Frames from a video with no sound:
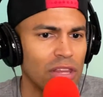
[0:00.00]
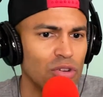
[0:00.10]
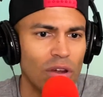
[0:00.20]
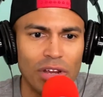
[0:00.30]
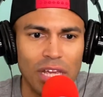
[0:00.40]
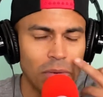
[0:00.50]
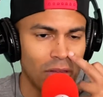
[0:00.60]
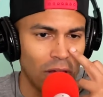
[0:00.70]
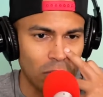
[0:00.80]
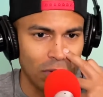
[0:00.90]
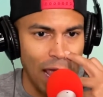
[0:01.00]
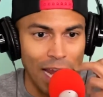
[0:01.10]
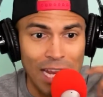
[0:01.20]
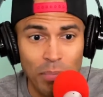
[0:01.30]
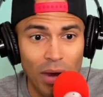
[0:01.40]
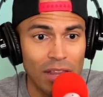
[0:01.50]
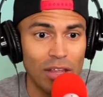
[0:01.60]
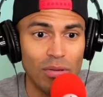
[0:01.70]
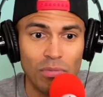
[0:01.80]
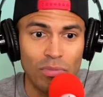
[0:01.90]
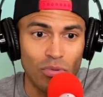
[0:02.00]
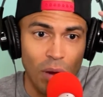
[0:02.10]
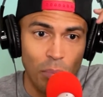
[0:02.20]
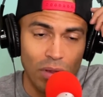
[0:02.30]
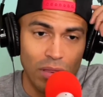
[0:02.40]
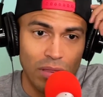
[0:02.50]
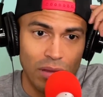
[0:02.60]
Did you ever keep in touch with anybody that you grew up with?